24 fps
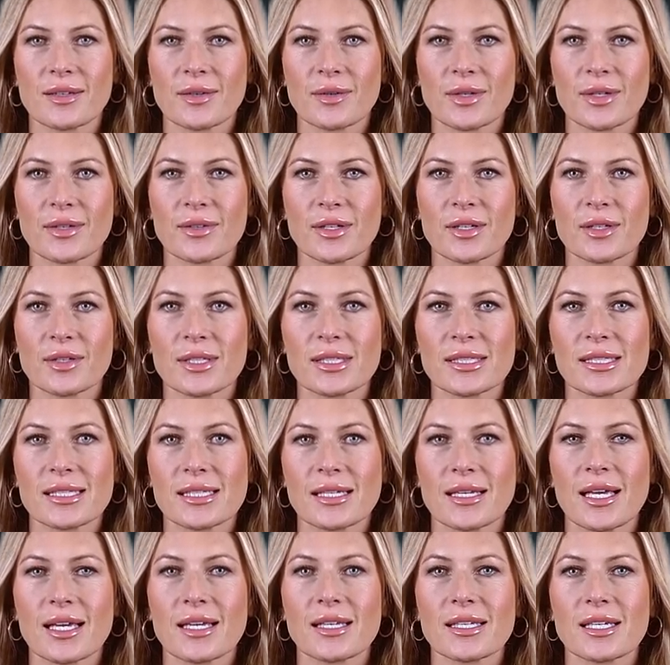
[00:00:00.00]
With the quiz
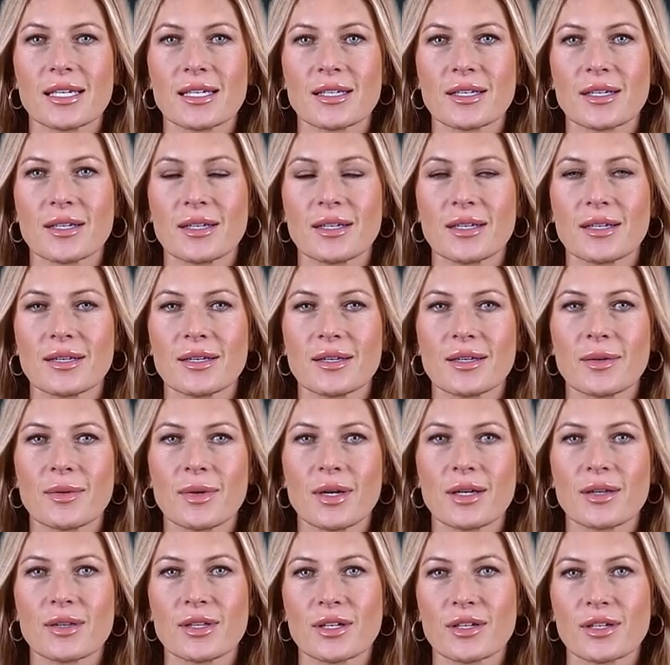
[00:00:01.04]
selected,
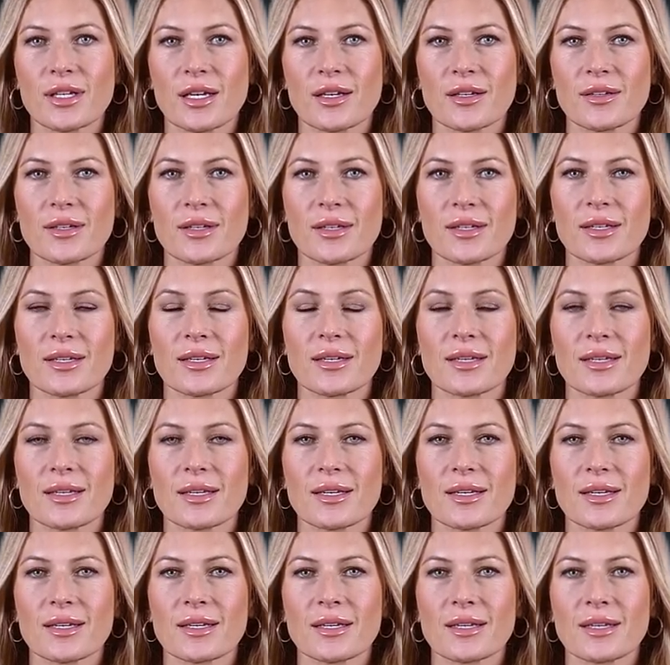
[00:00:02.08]
we'll go to
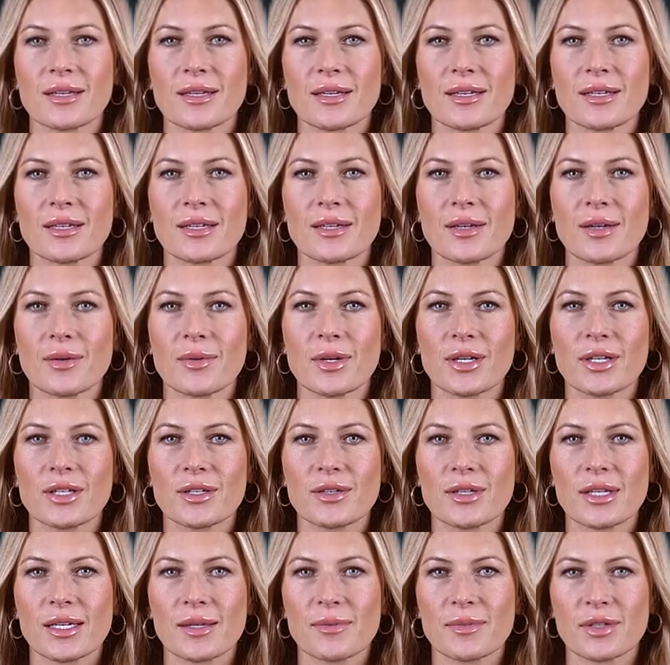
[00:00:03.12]
where
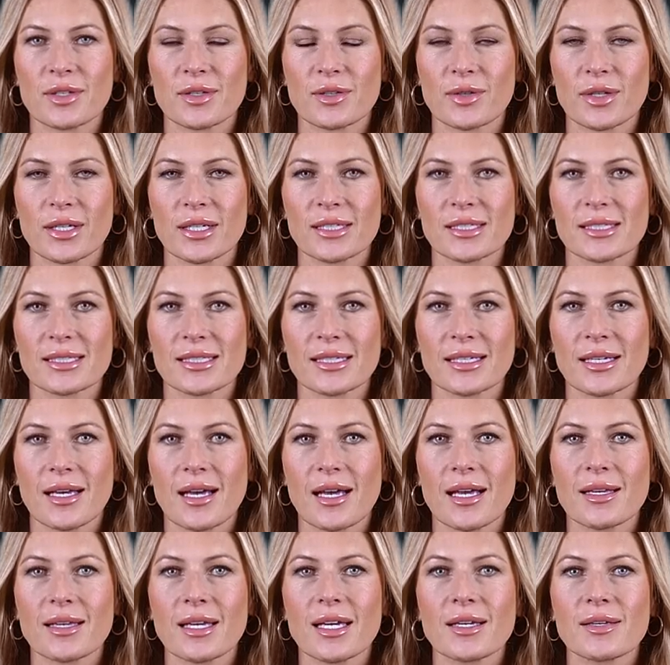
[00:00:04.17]
you named the quiz.
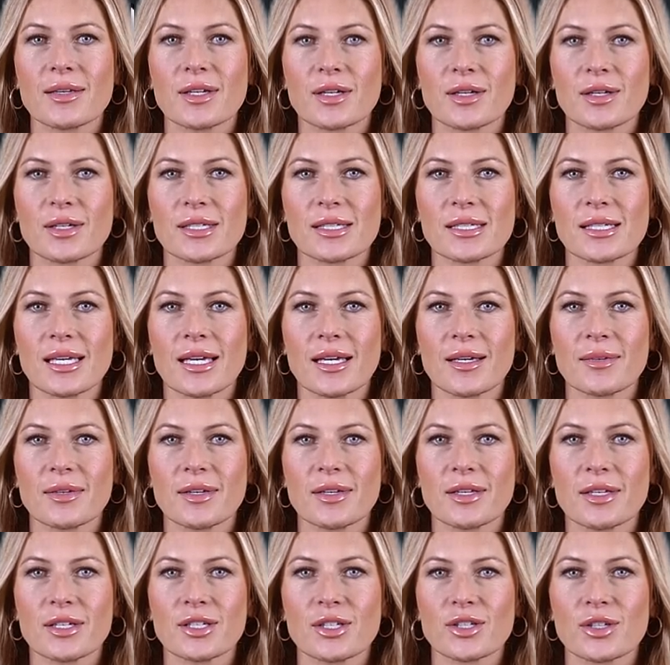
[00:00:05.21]
Highlight the quiz name,
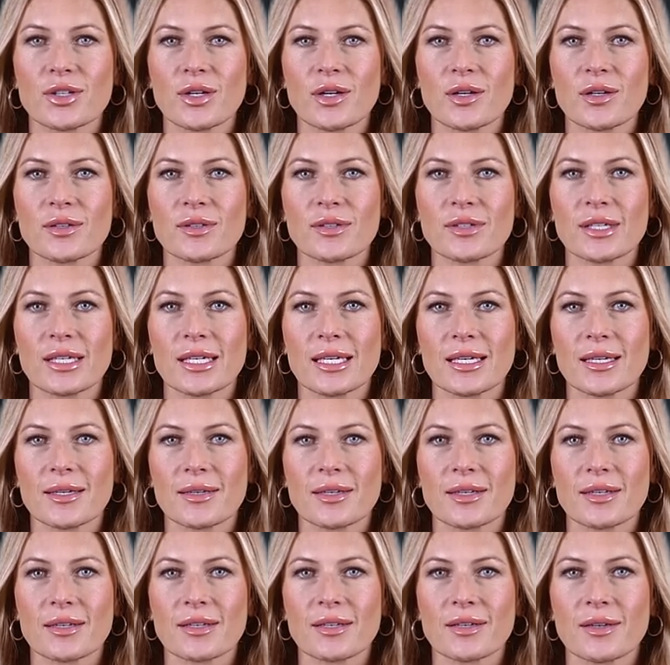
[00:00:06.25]
Control V.
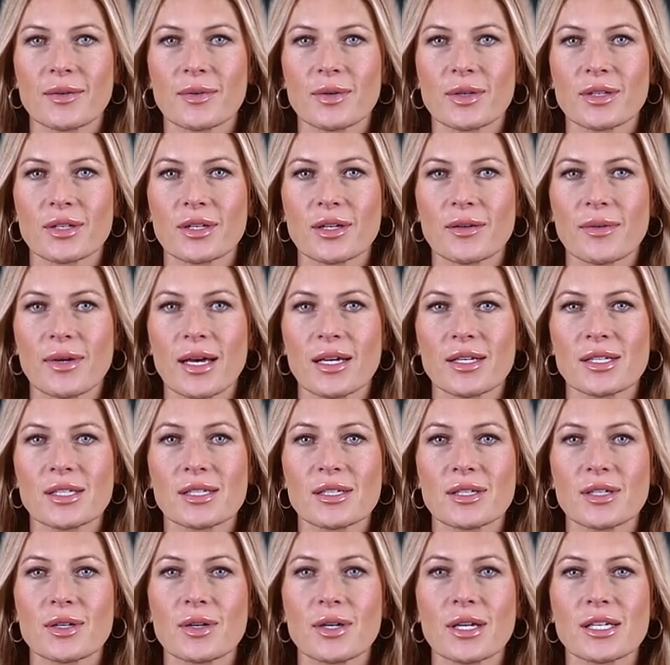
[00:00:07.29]
We'll go back
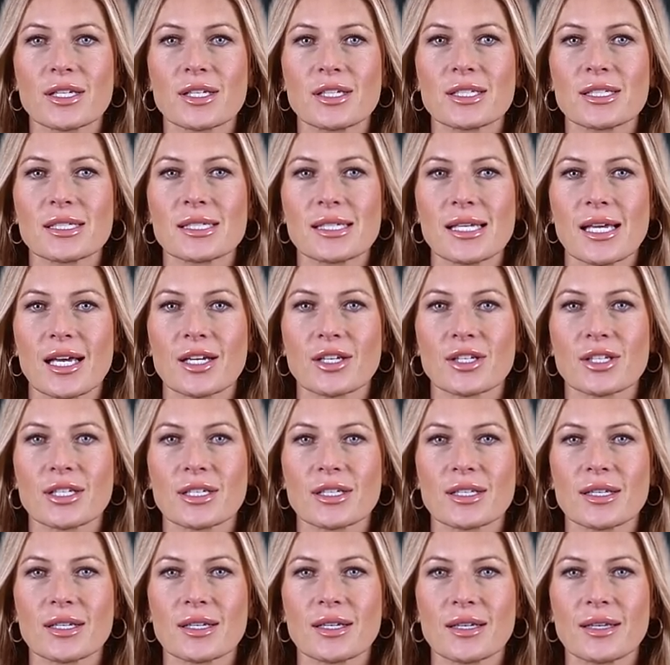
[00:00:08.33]
to the question
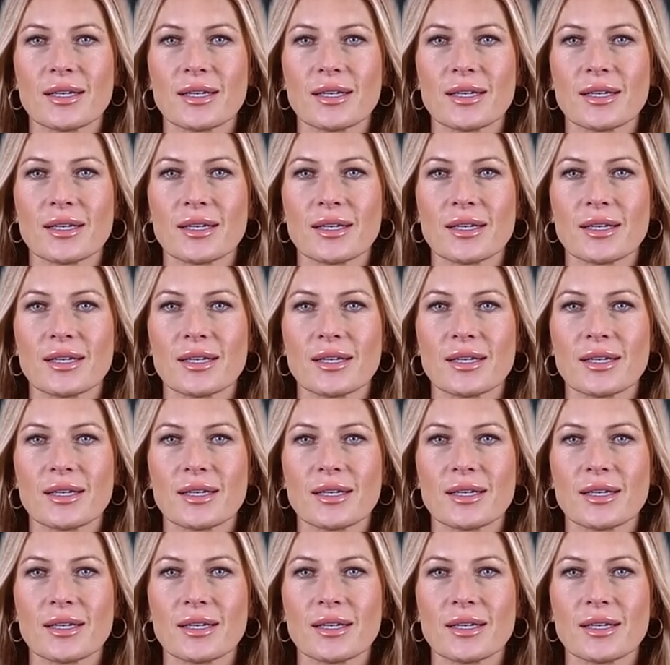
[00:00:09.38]
section.